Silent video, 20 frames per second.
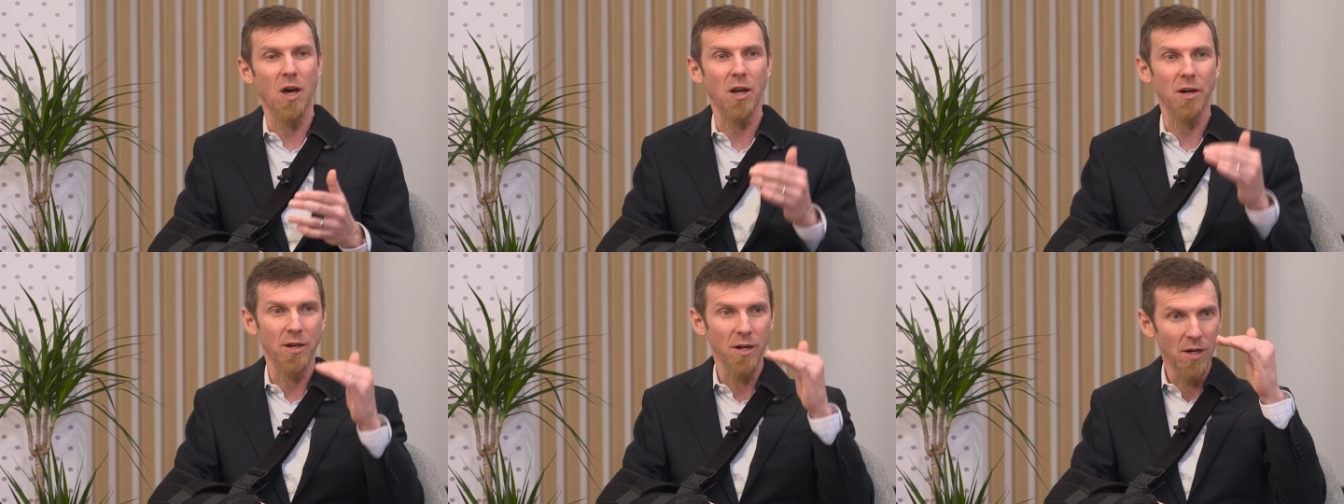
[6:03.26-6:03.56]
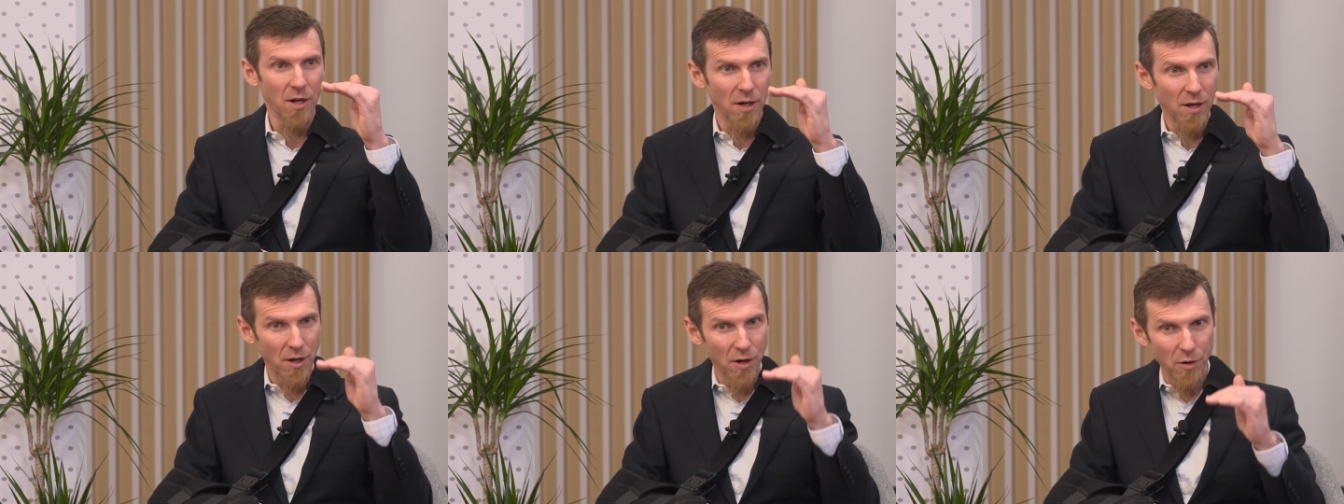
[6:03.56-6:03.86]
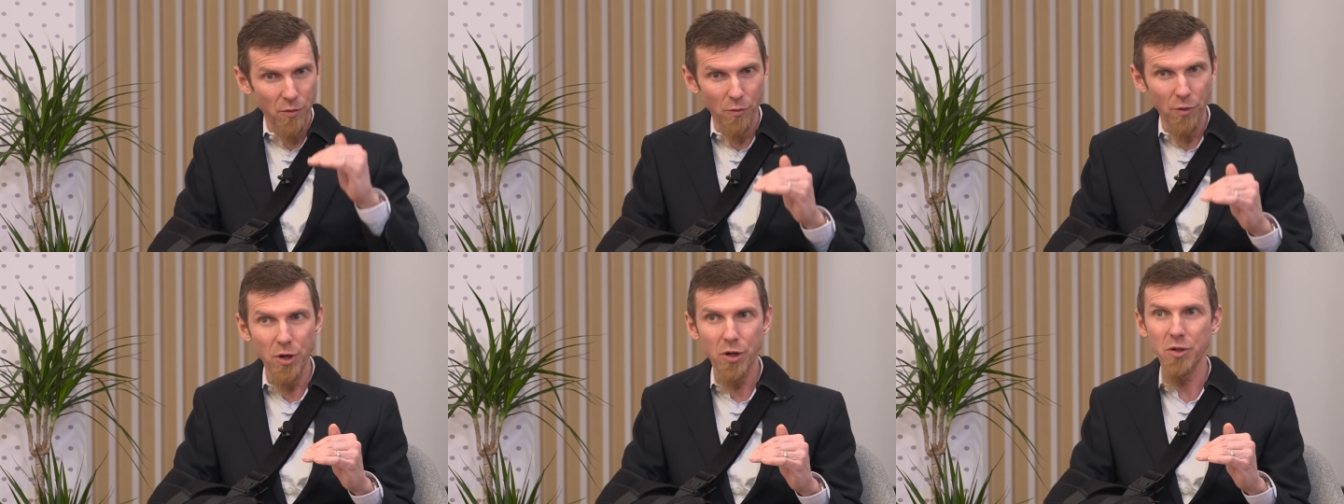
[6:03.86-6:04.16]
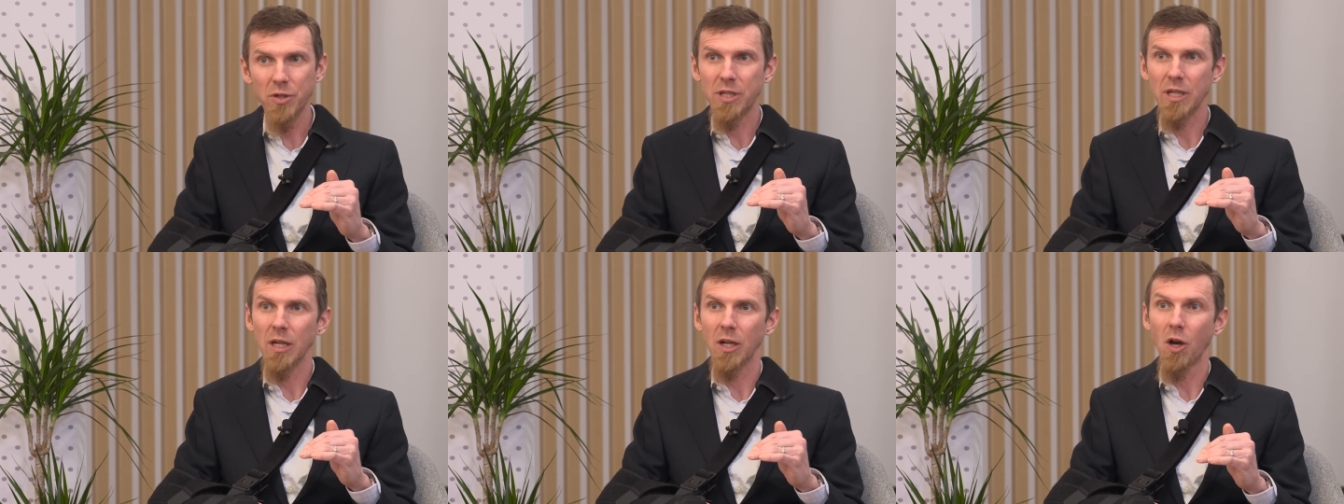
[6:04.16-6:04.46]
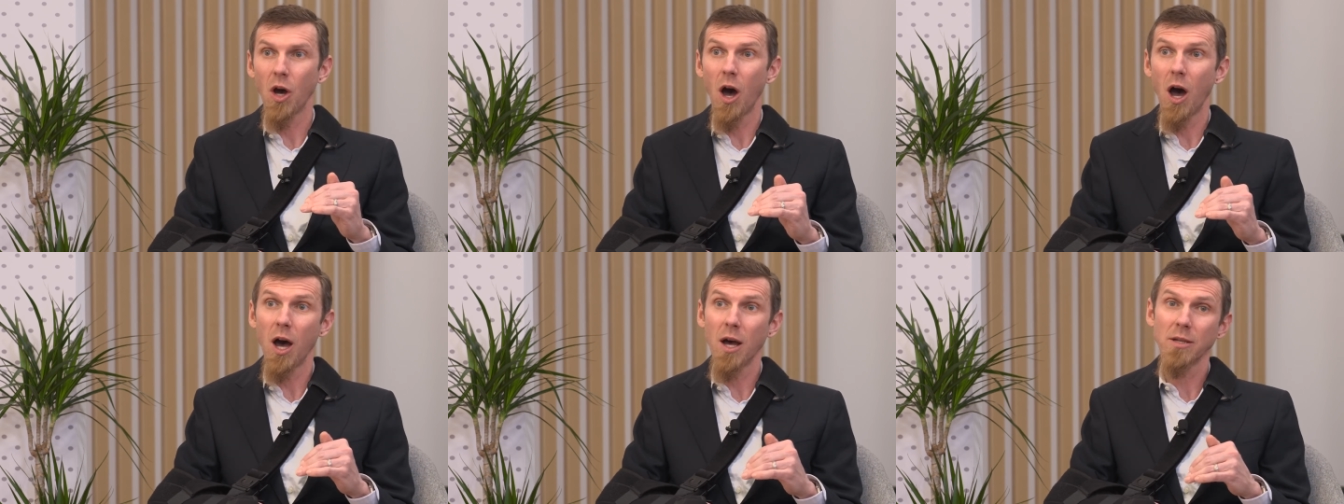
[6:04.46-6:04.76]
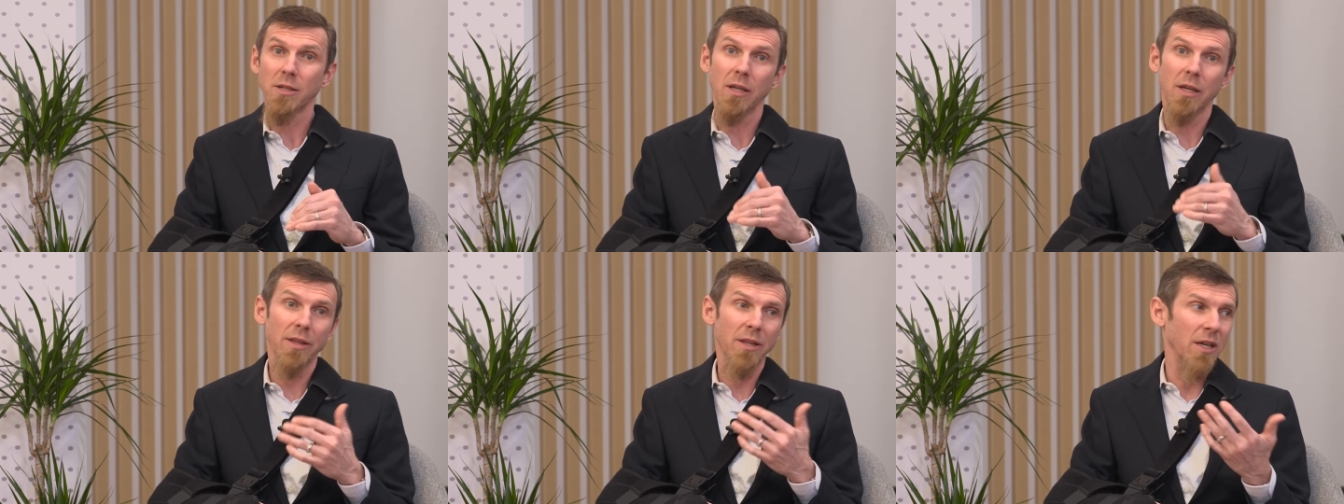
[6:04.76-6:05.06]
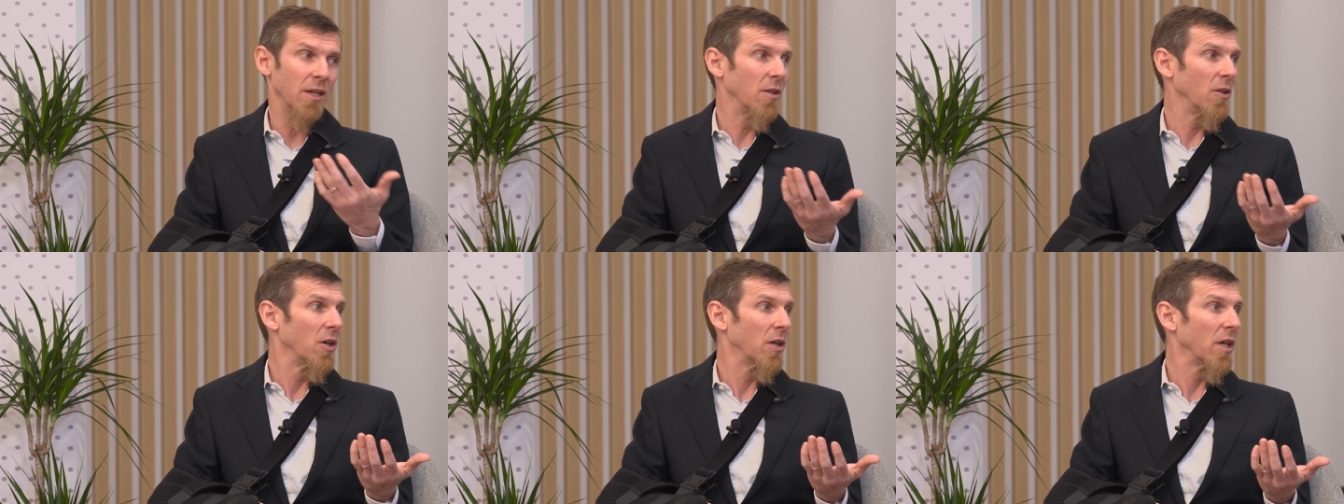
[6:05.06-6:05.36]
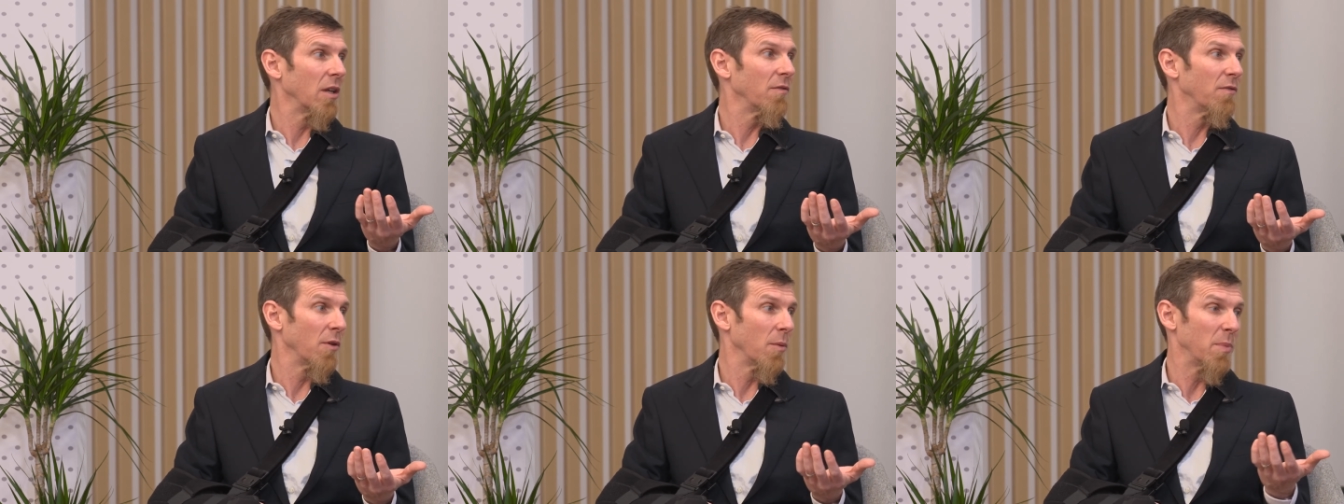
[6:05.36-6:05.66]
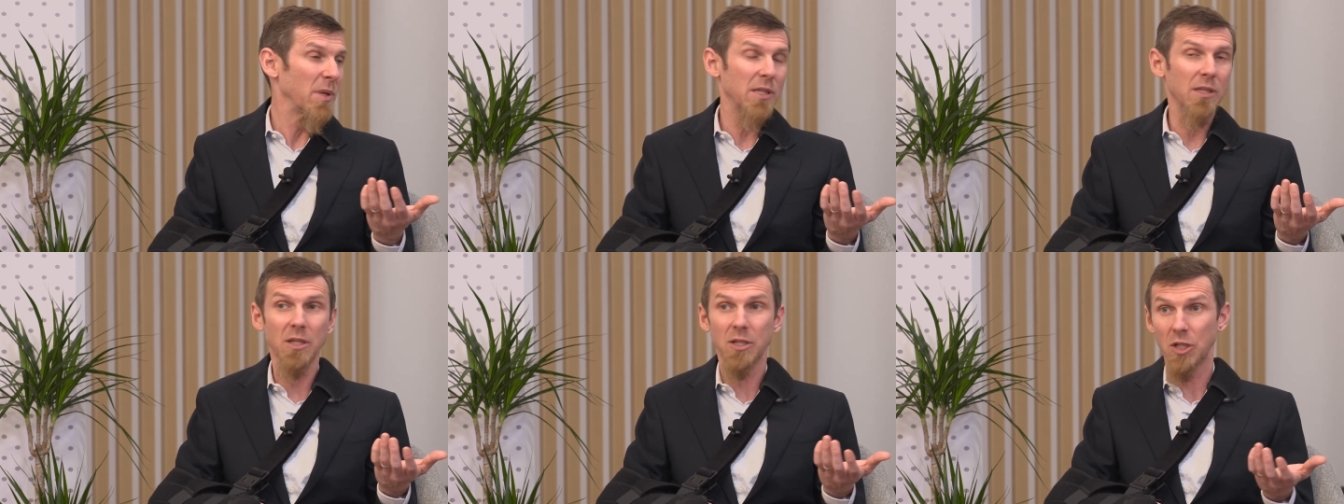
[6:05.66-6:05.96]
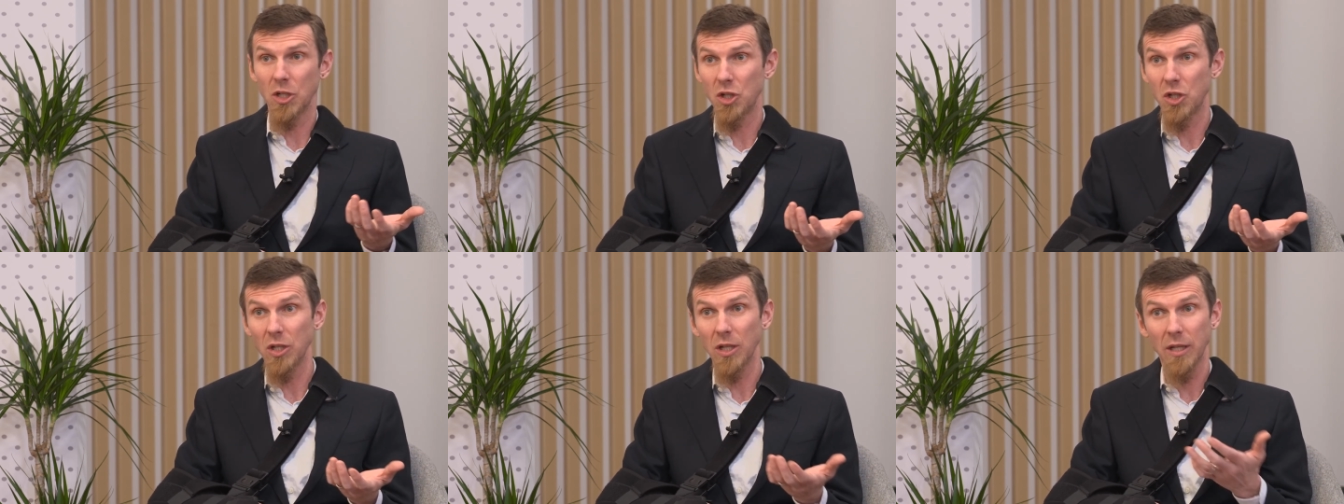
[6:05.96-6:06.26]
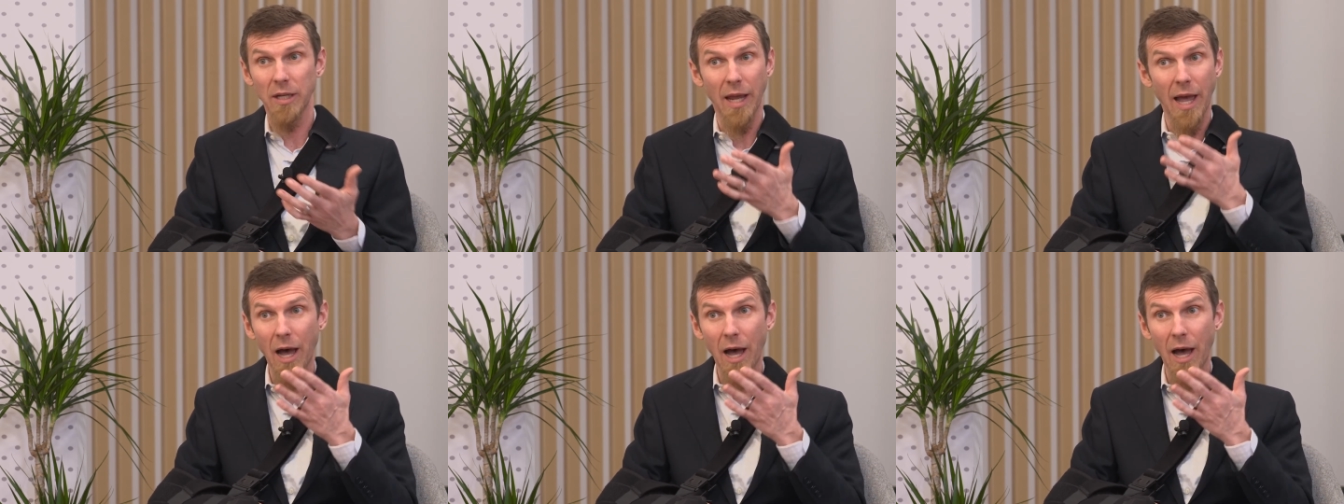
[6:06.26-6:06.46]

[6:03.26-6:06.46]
on reducing costs and then looking for business agility.